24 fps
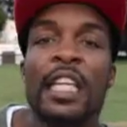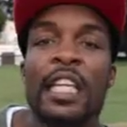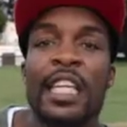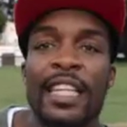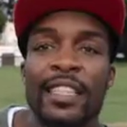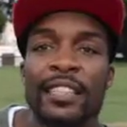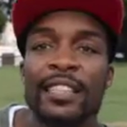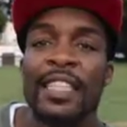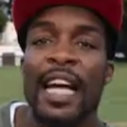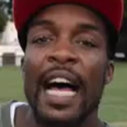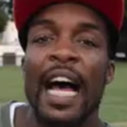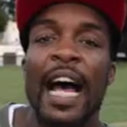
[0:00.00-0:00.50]

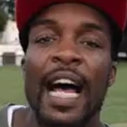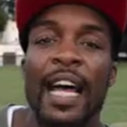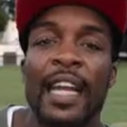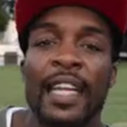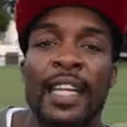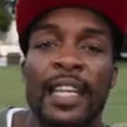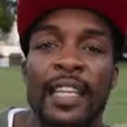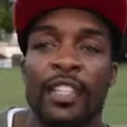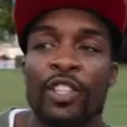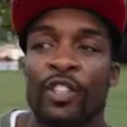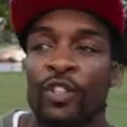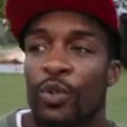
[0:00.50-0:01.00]

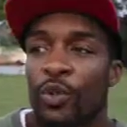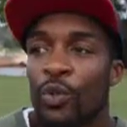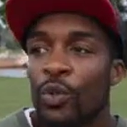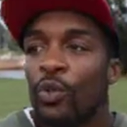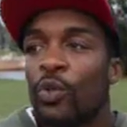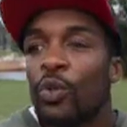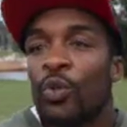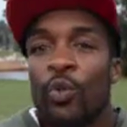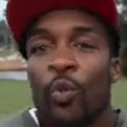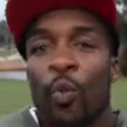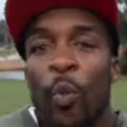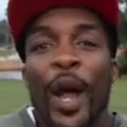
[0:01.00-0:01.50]
decided to
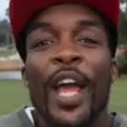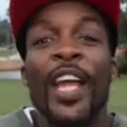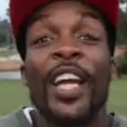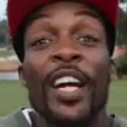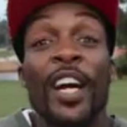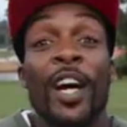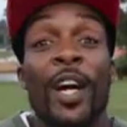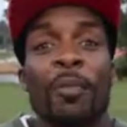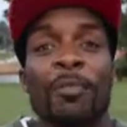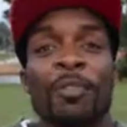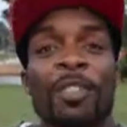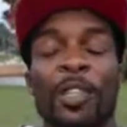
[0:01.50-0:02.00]
wake
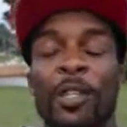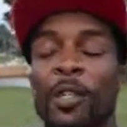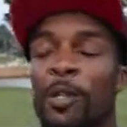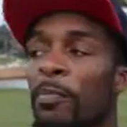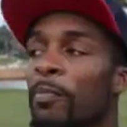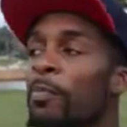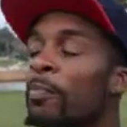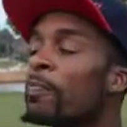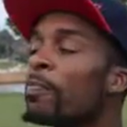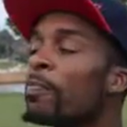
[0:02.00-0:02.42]
up some.